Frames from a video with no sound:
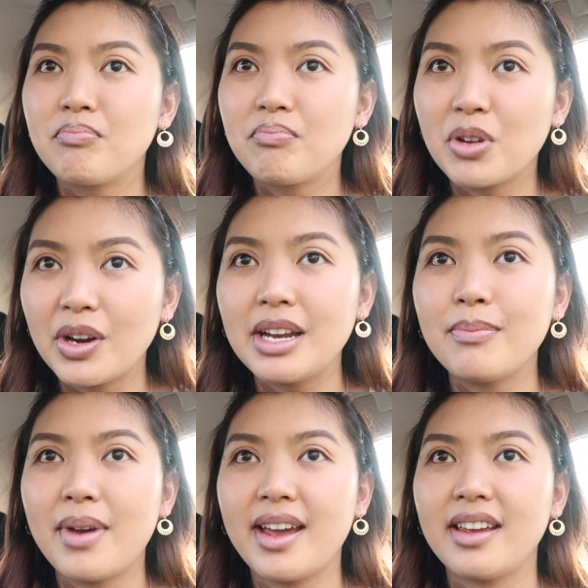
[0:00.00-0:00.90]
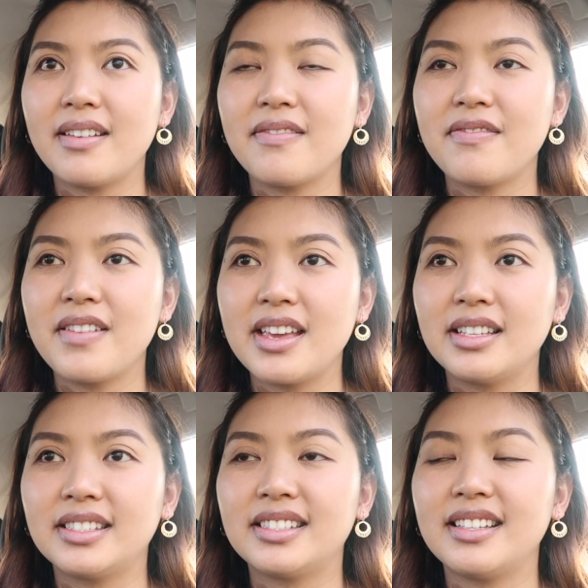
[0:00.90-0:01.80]
buried my
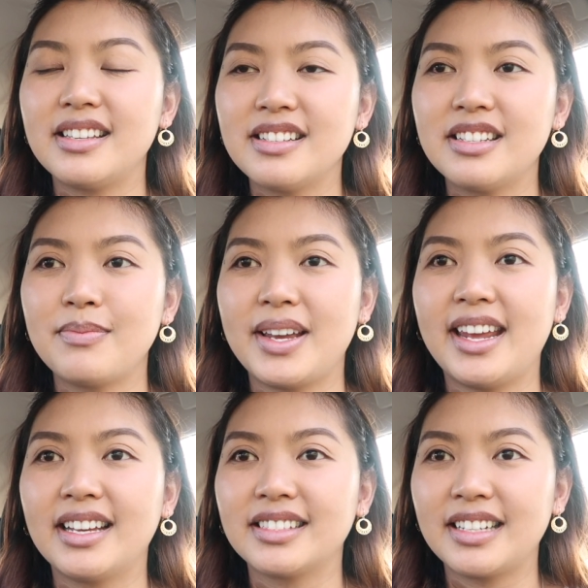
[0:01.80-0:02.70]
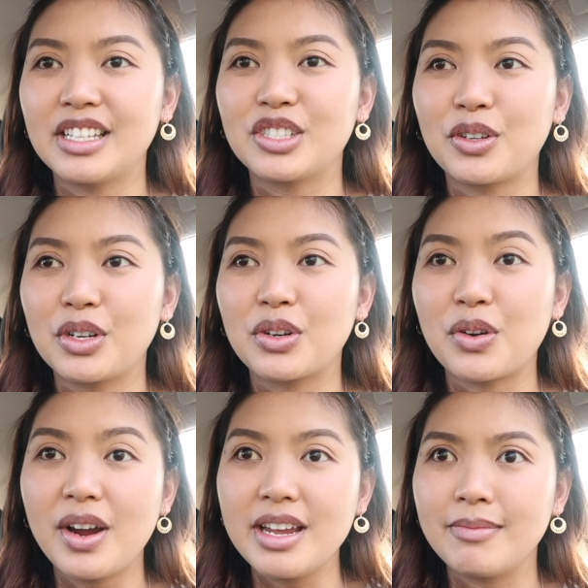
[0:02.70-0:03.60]
face into my hands and I started
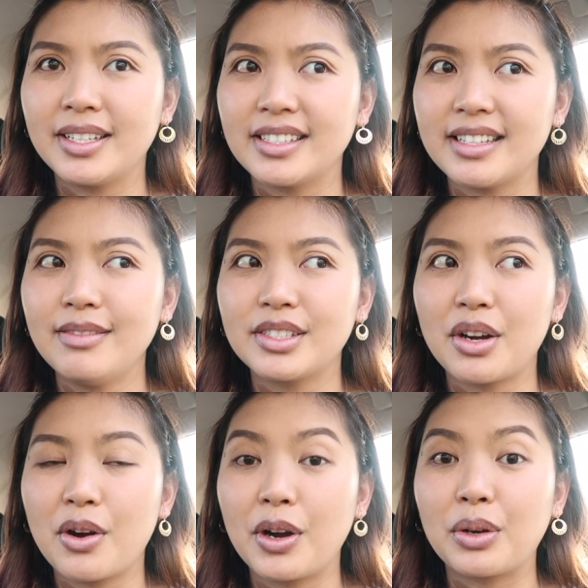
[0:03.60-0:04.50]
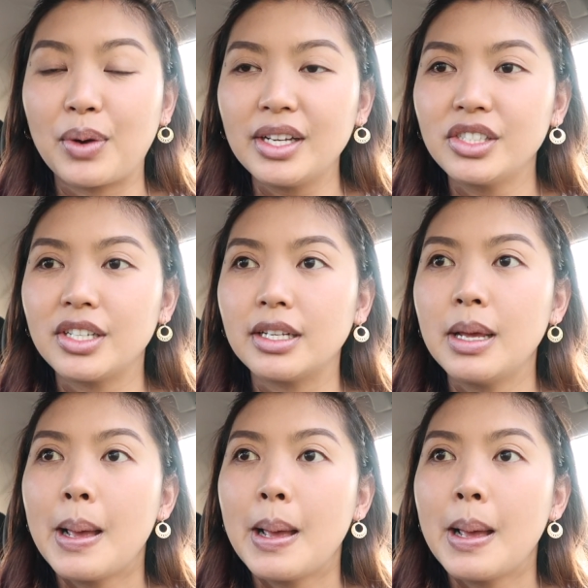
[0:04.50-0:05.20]
crying because that was a hard question.